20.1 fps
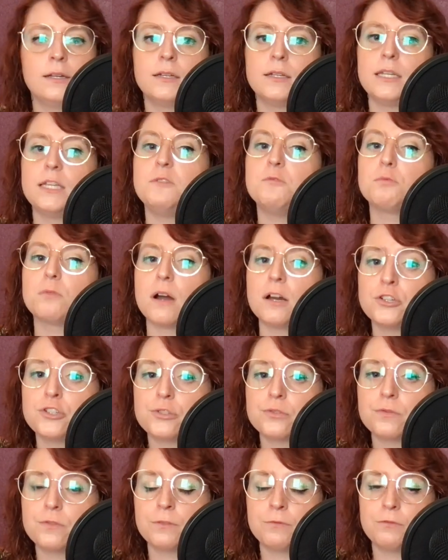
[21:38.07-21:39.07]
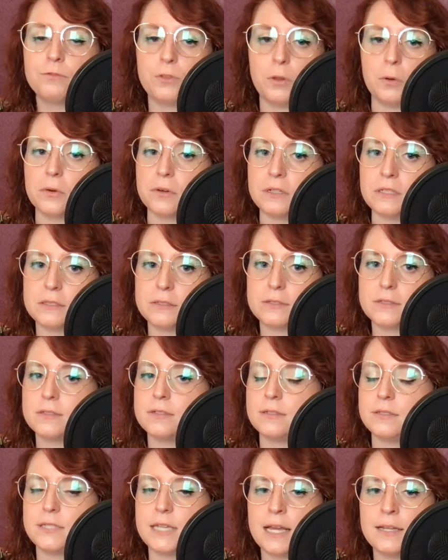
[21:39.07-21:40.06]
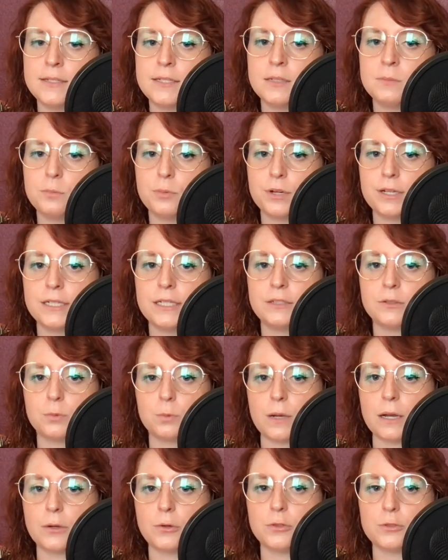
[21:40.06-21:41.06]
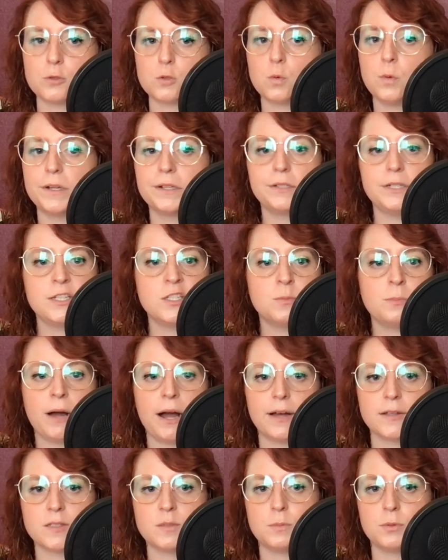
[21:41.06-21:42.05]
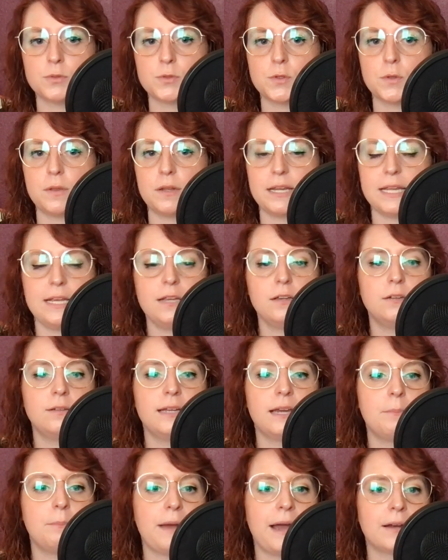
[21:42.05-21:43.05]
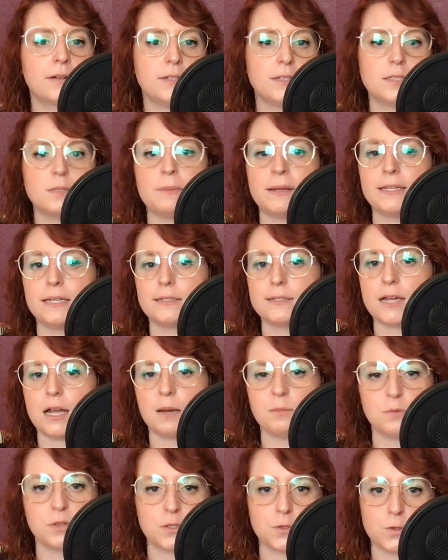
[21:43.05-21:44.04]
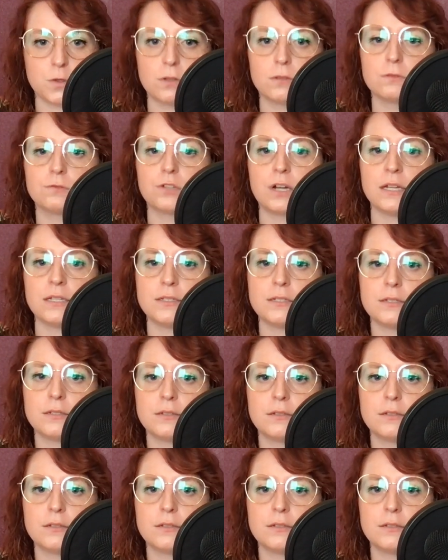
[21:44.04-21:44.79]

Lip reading: He rushed from Florence, intent on breaking the record as quickly as possible so that he could get back to spending time with his girlfriend.